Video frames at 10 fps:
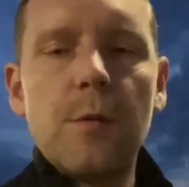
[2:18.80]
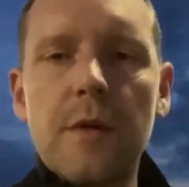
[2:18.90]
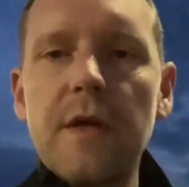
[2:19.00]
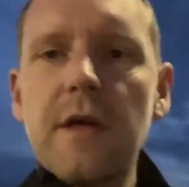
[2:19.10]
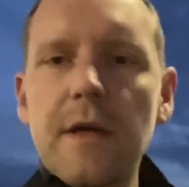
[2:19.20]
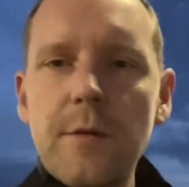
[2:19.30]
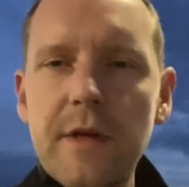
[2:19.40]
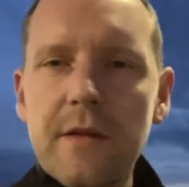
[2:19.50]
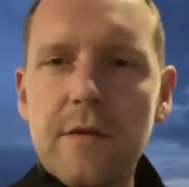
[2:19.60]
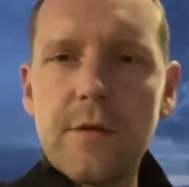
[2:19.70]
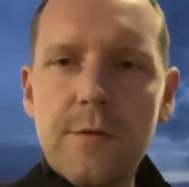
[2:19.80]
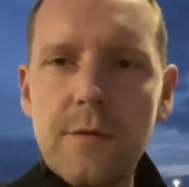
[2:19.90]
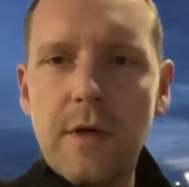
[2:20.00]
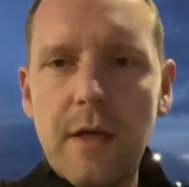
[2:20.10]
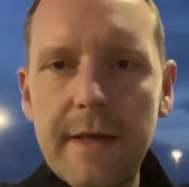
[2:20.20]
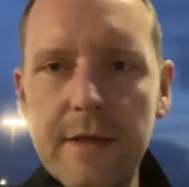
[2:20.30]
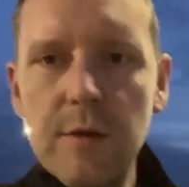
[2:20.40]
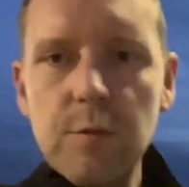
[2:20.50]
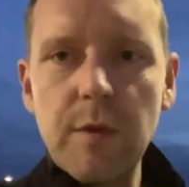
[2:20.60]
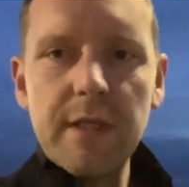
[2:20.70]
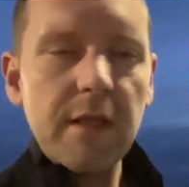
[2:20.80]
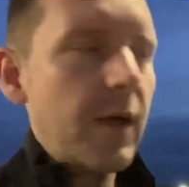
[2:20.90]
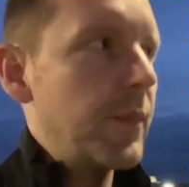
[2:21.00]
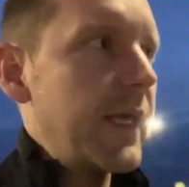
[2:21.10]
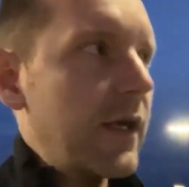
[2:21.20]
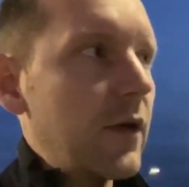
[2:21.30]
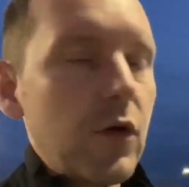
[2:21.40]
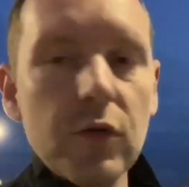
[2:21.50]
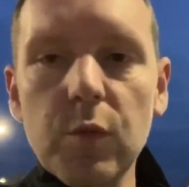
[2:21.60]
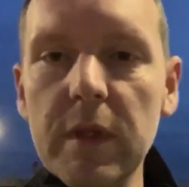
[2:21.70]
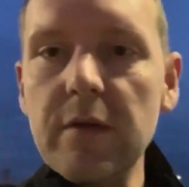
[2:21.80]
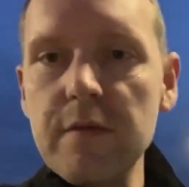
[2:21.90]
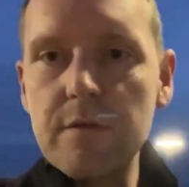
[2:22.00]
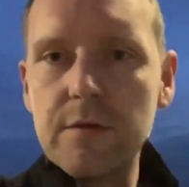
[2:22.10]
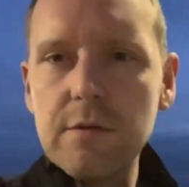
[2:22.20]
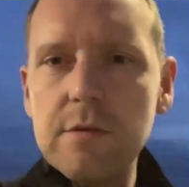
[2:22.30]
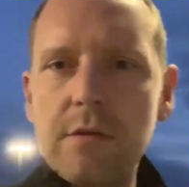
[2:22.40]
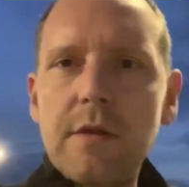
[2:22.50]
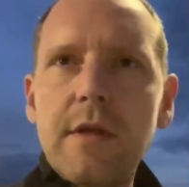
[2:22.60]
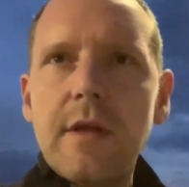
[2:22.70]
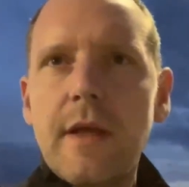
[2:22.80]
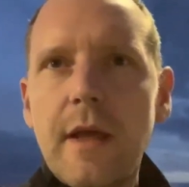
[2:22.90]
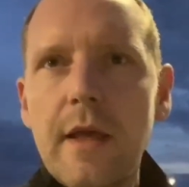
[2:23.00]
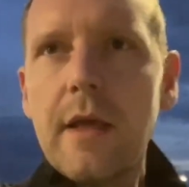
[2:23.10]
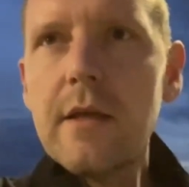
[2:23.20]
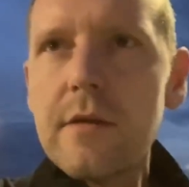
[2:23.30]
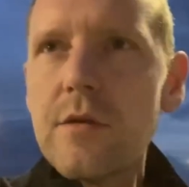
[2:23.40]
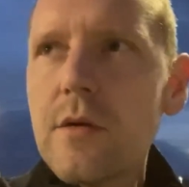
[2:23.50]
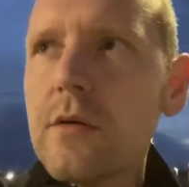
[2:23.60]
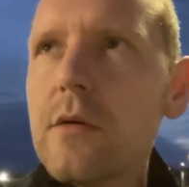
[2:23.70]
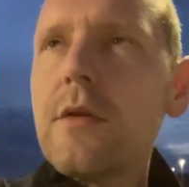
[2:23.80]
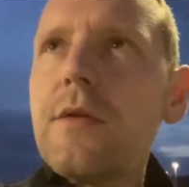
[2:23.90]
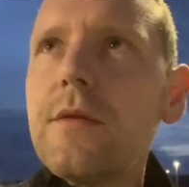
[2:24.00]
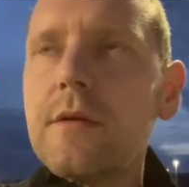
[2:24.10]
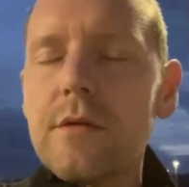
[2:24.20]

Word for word: we're uh, going into a Goodwill, a big Goodwill store in North